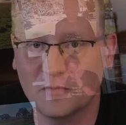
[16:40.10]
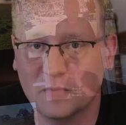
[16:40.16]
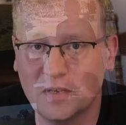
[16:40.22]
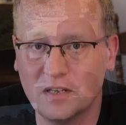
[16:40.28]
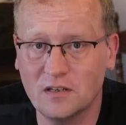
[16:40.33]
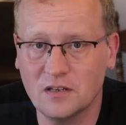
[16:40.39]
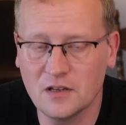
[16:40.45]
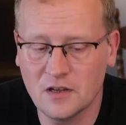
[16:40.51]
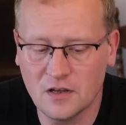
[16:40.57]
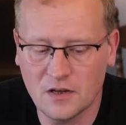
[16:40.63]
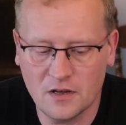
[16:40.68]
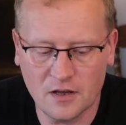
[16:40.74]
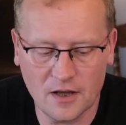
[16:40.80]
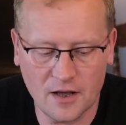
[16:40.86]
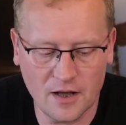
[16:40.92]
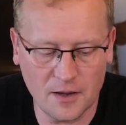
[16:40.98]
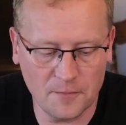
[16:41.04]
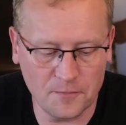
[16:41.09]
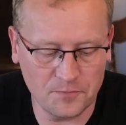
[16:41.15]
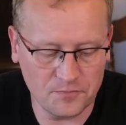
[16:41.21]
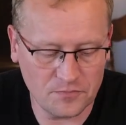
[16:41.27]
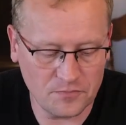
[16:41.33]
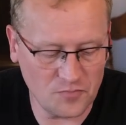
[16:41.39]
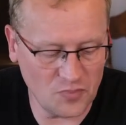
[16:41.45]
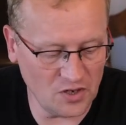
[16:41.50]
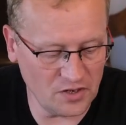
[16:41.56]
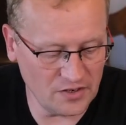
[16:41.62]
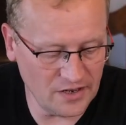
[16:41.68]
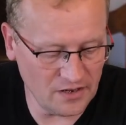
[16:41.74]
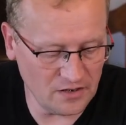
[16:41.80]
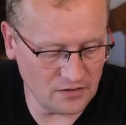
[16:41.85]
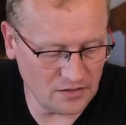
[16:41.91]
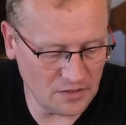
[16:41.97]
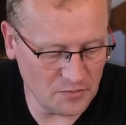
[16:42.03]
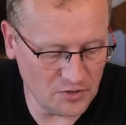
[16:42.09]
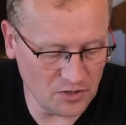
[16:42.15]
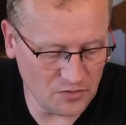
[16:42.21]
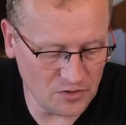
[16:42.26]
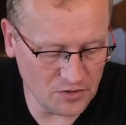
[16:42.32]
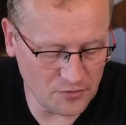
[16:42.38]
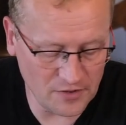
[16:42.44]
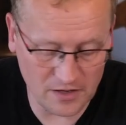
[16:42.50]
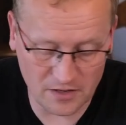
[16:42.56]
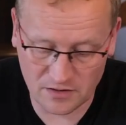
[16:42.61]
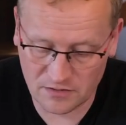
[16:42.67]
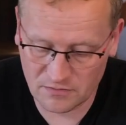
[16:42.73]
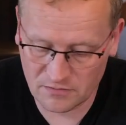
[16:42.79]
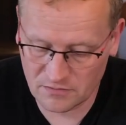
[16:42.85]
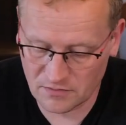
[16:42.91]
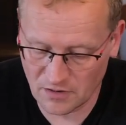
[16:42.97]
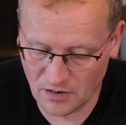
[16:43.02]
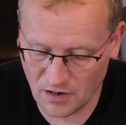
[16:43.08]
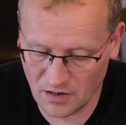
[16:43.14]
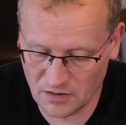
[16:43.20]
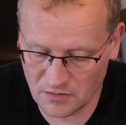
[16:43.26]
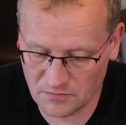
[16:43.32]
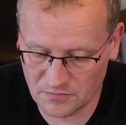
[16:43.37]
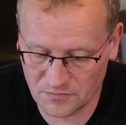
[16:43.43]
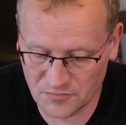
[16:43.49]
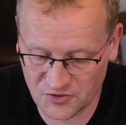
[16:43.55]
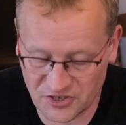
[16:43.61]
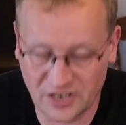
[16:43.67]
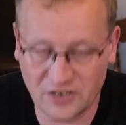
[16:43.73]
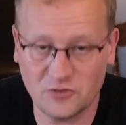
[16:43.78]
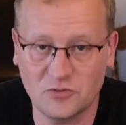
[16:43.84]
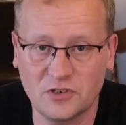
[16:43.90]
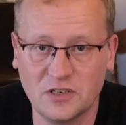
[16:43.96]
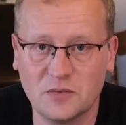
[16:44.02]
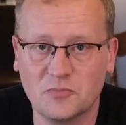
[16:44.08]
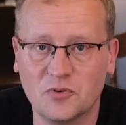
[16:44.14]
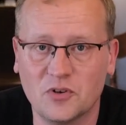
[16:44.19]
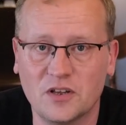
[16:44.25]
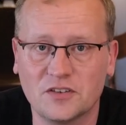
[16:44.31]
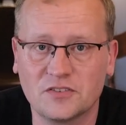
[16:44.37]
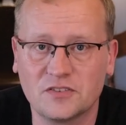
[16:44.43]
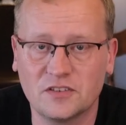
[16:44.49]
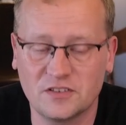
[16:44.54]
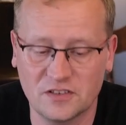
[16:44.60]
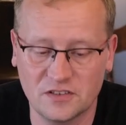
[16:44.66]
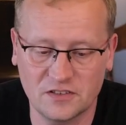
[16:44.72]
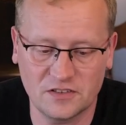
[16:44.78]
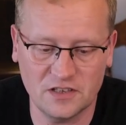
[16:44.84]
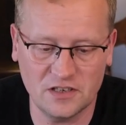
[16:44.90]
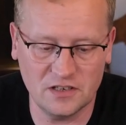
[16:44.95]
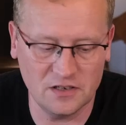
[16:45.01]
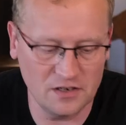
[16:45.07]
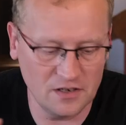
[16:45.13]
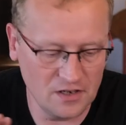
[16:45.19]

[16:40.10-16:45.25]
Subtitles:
me. But yeah, let me know what you think. I'm genuinely impressed. This is the